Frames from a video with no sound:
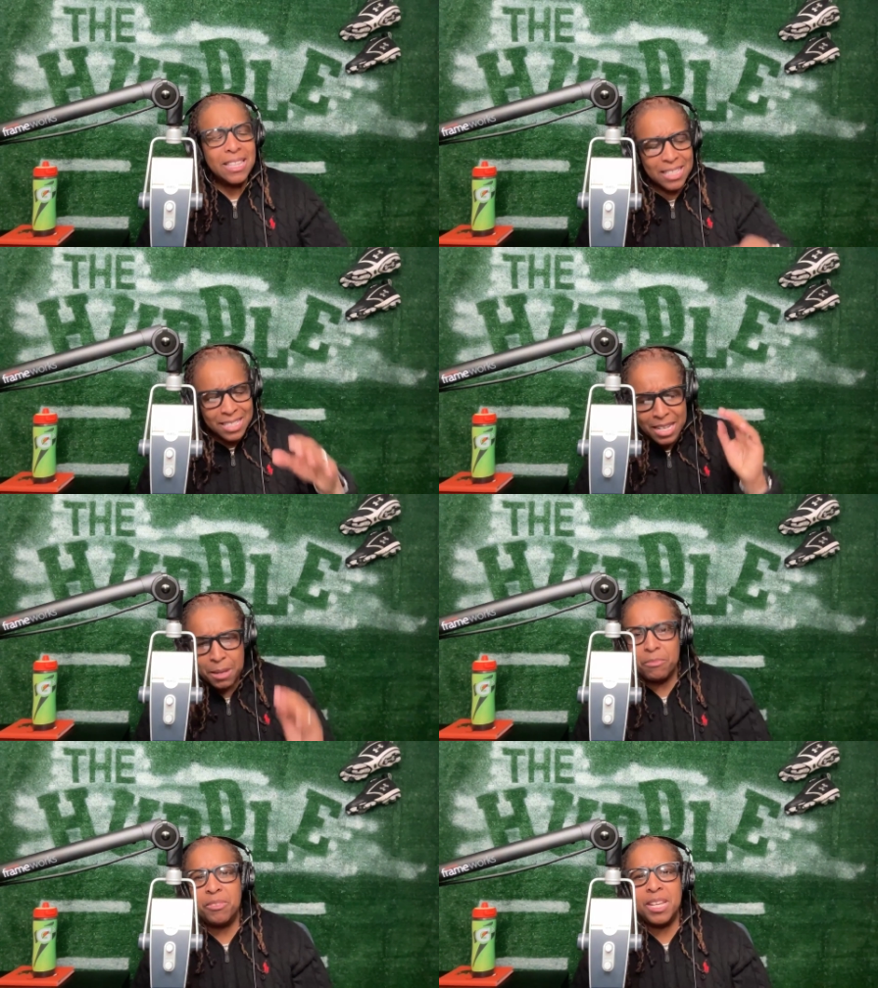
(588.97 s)
The
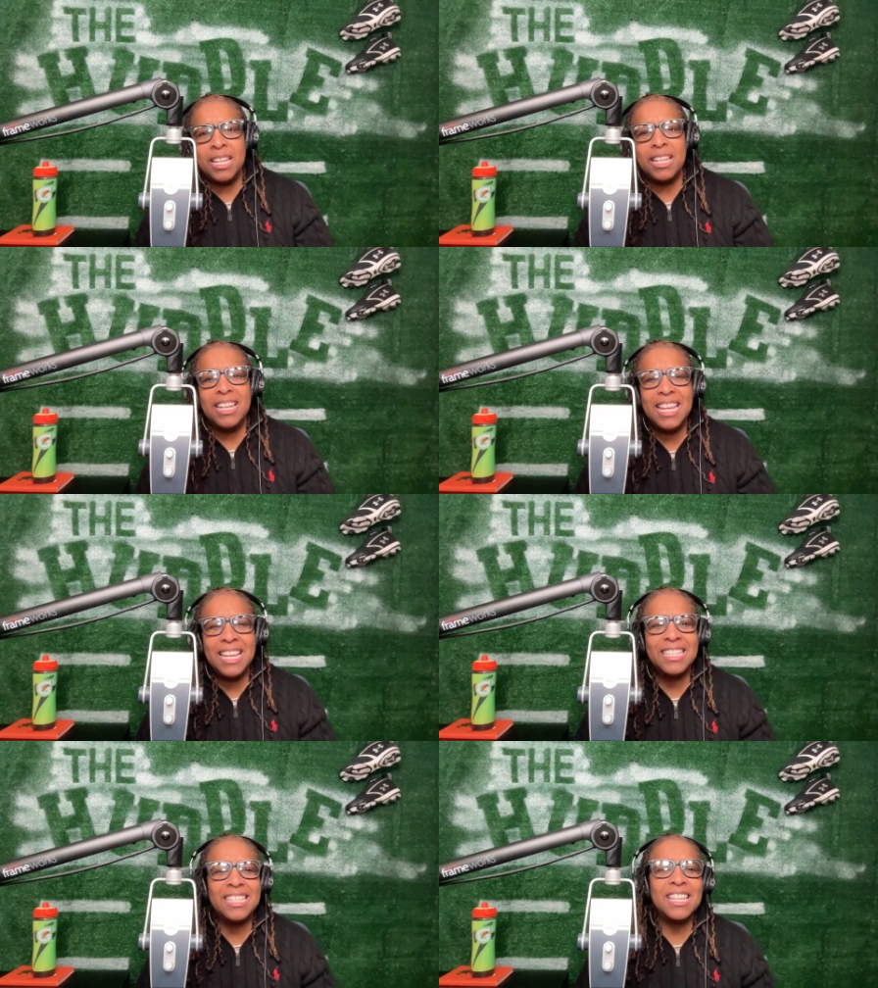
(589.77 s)
DMV
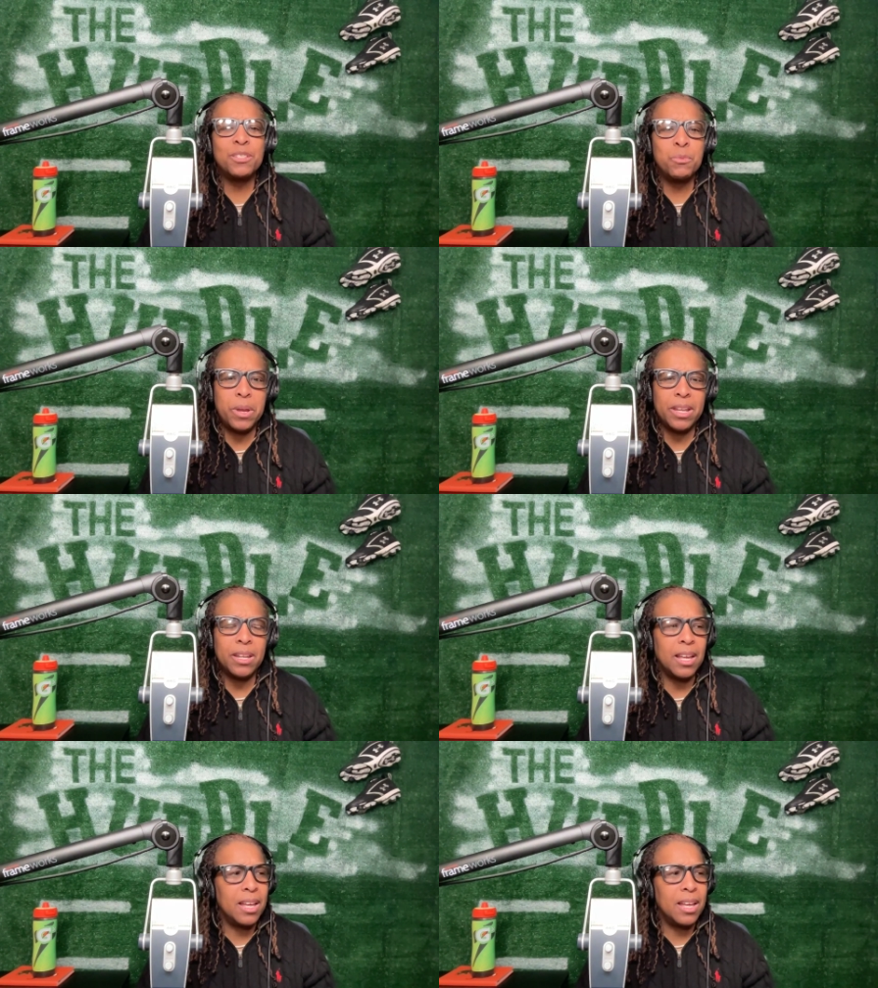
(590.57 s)
needs this win.